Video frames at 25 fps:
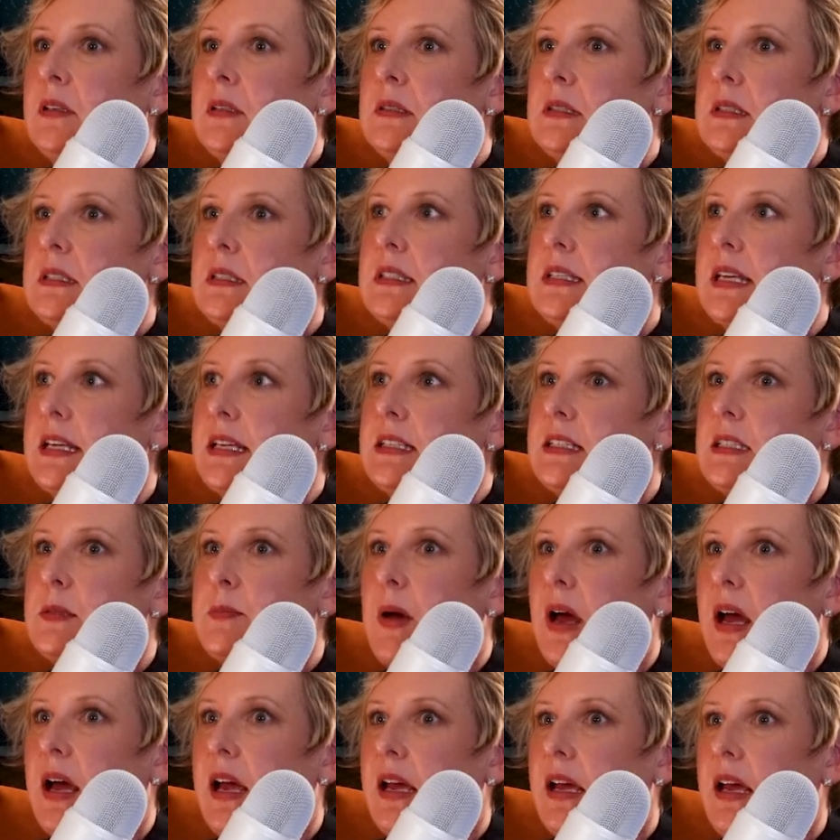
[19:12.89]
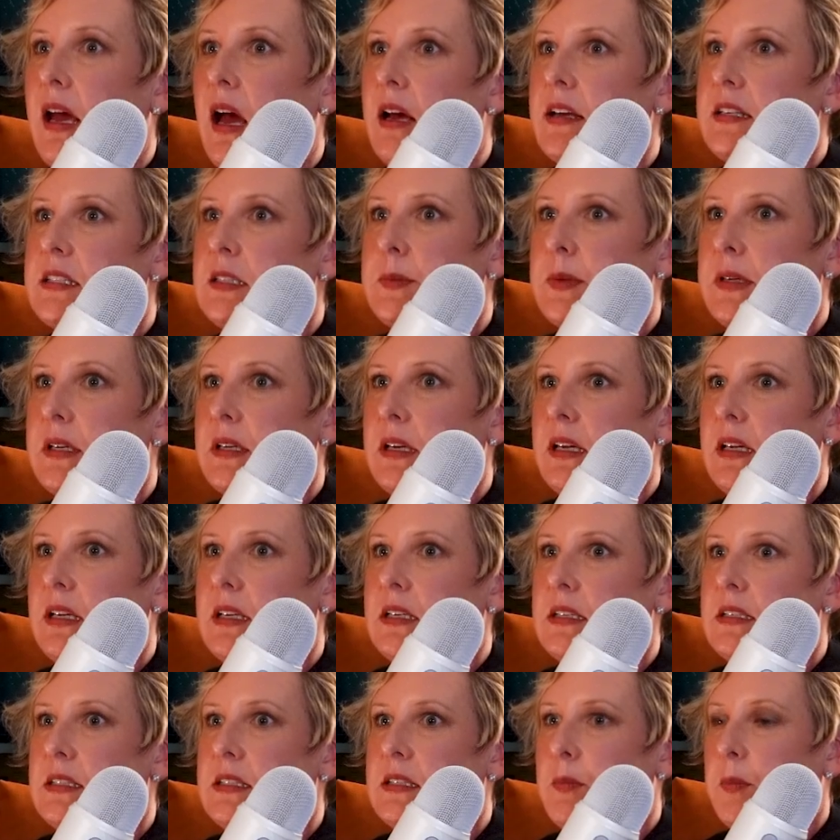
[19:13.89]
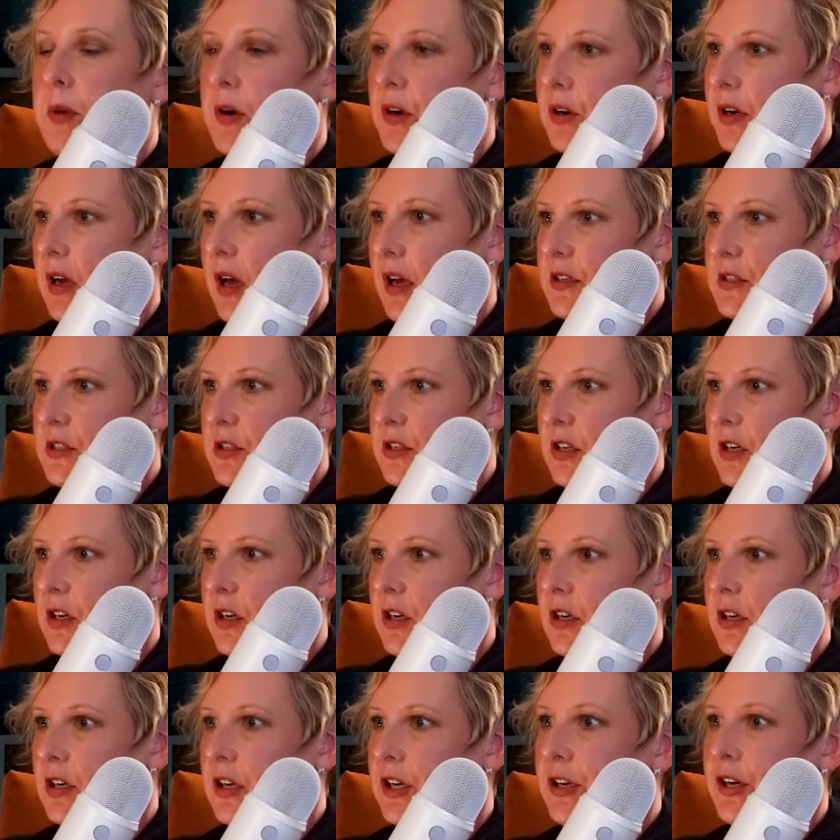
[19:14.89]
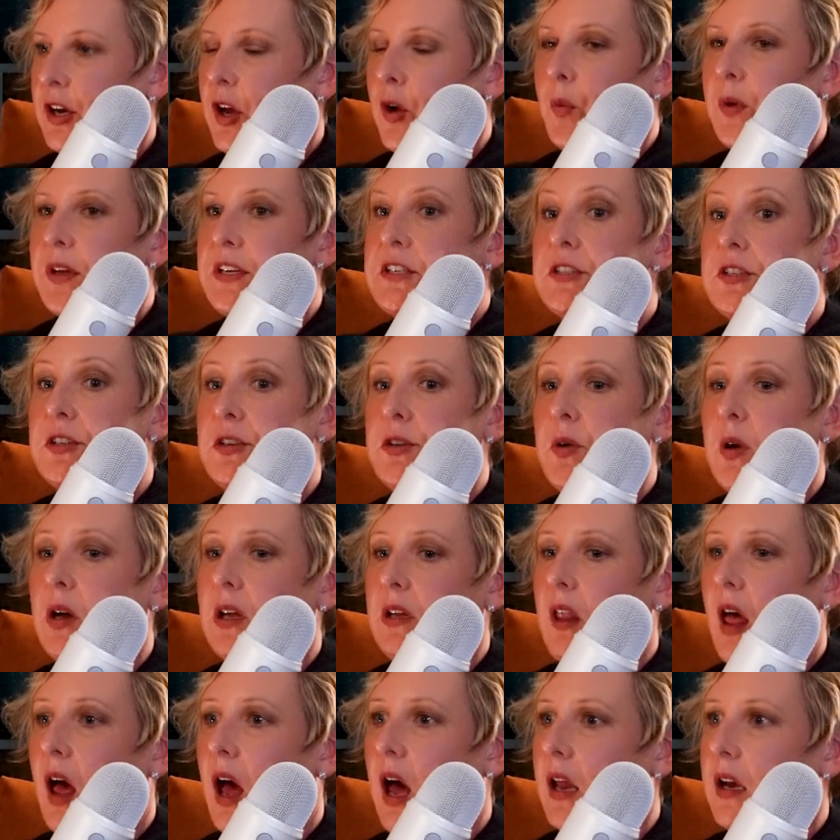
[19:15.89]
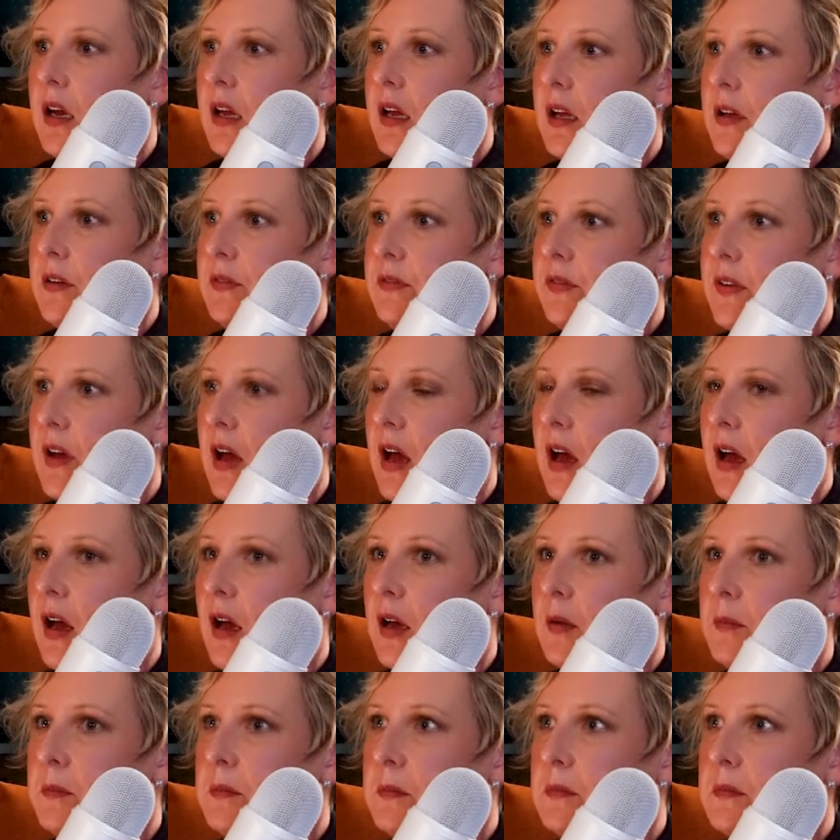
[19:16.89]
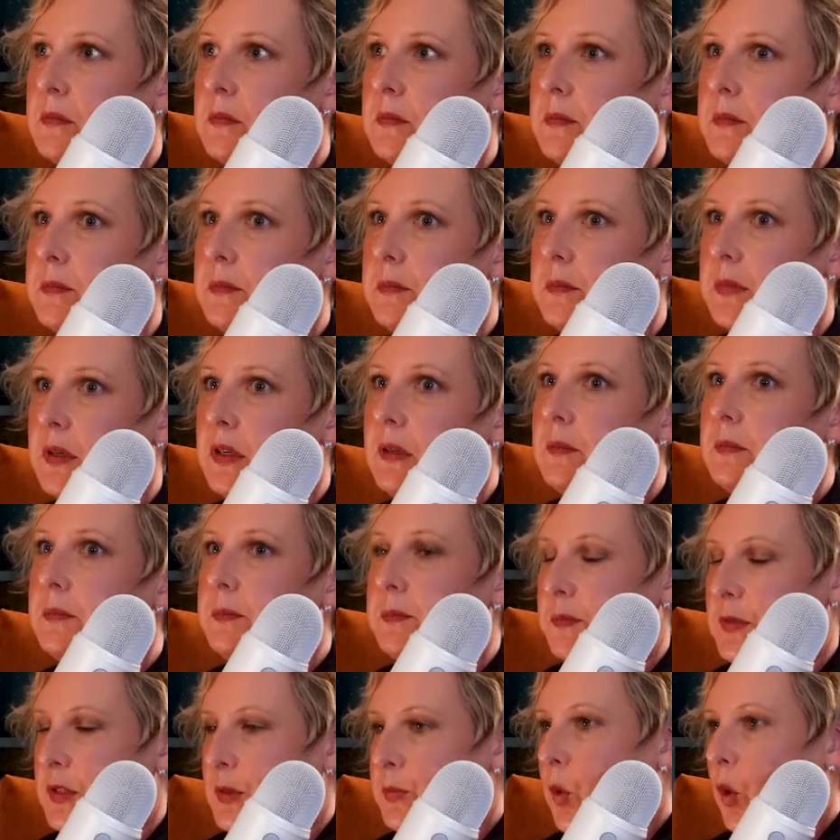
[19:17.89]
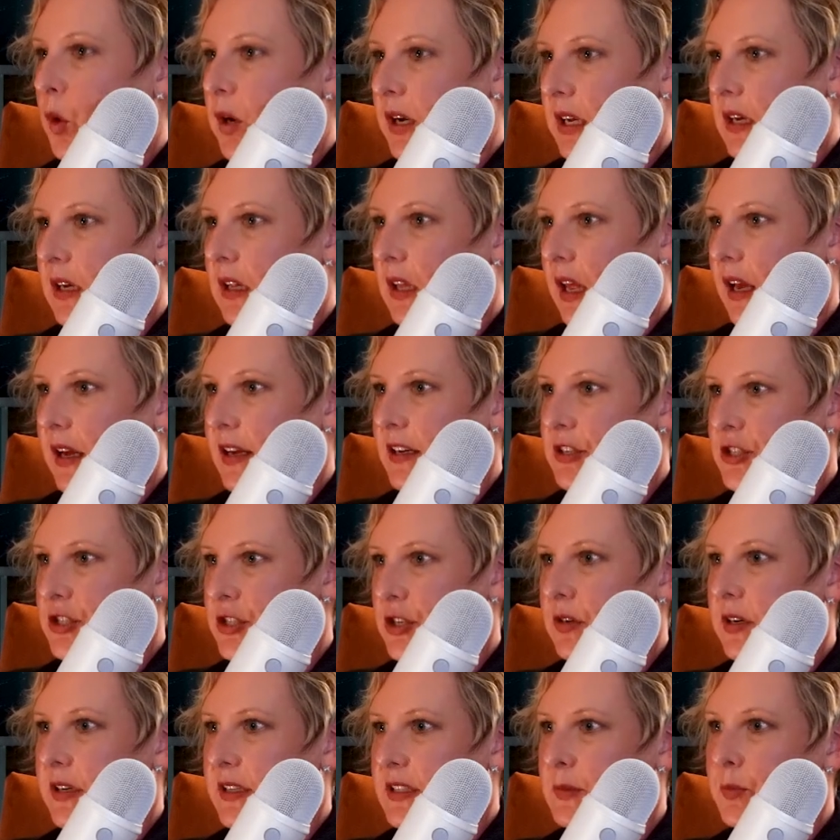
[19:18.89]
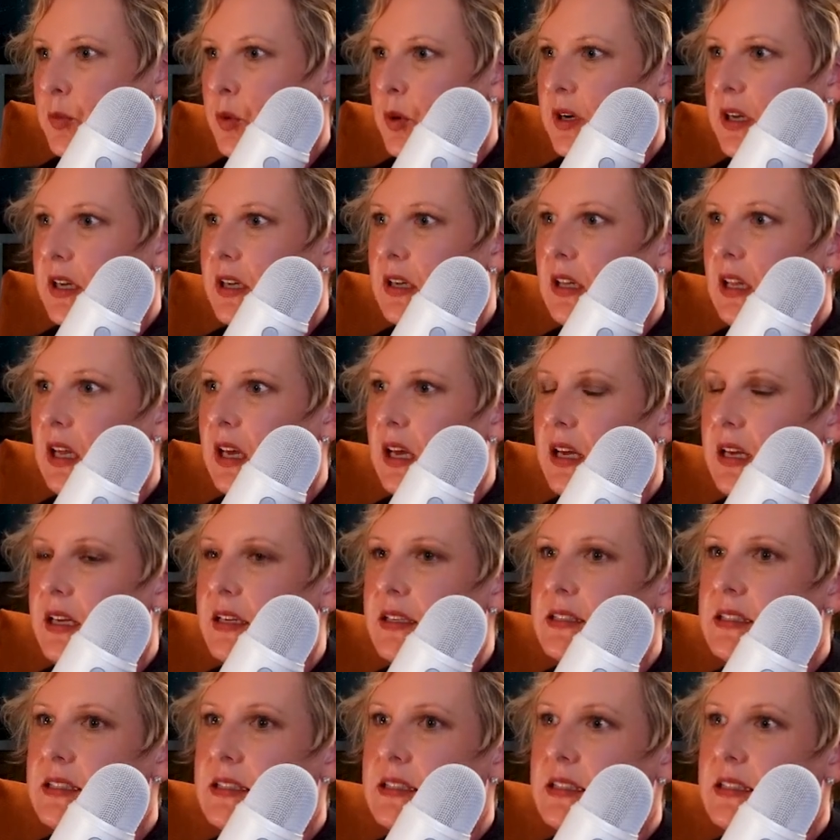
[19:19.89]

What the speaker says: since my husband is a bird hunter, we do a lot of sporting clays, shooting sporting clays.